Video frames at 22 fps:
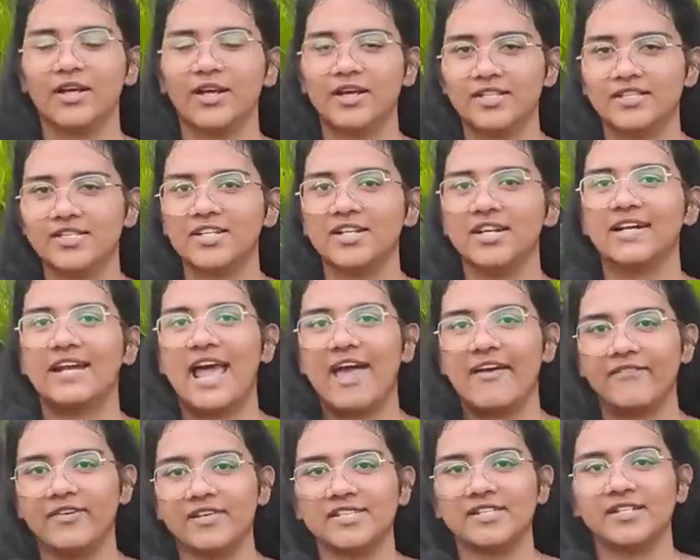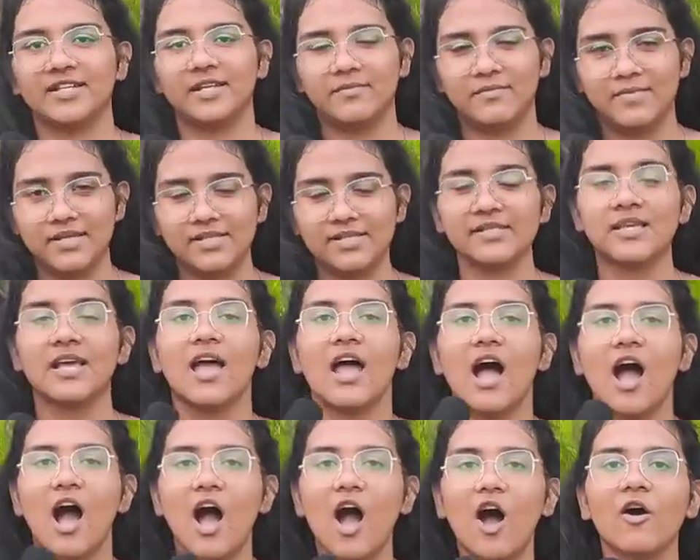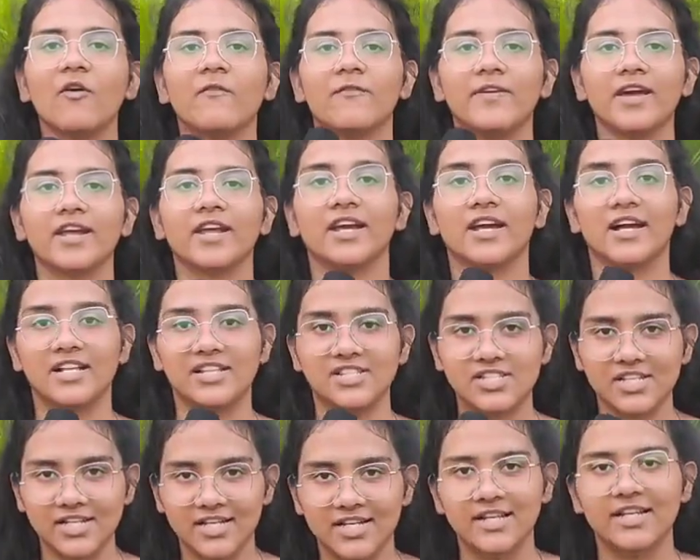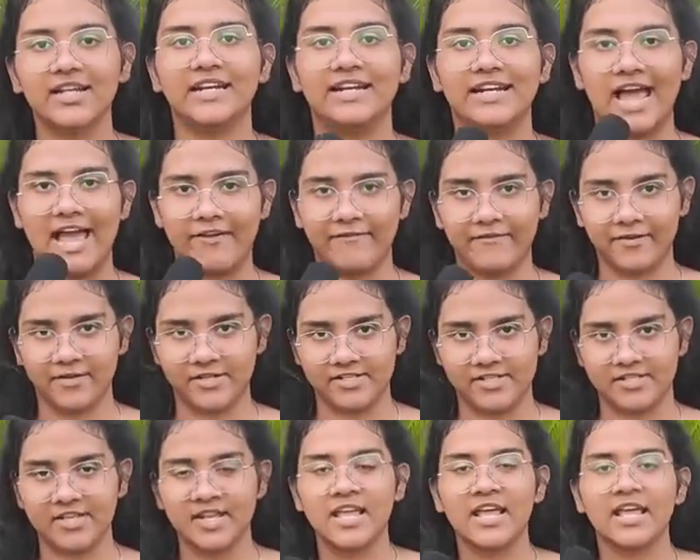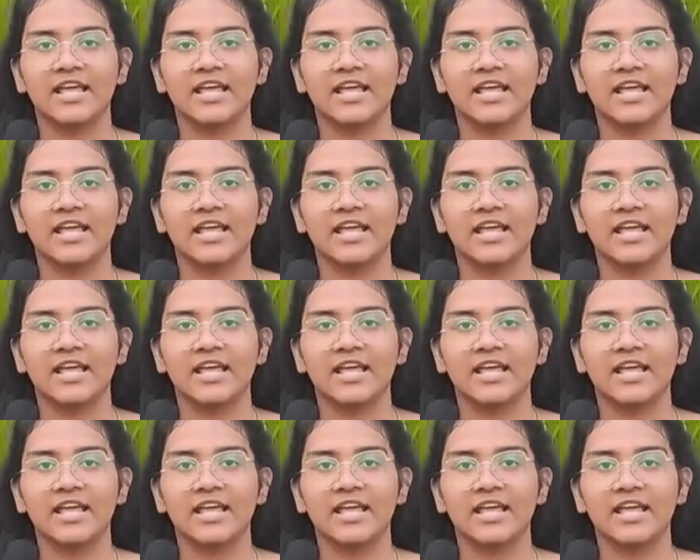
Cultural diversity means how we are culturally diverse.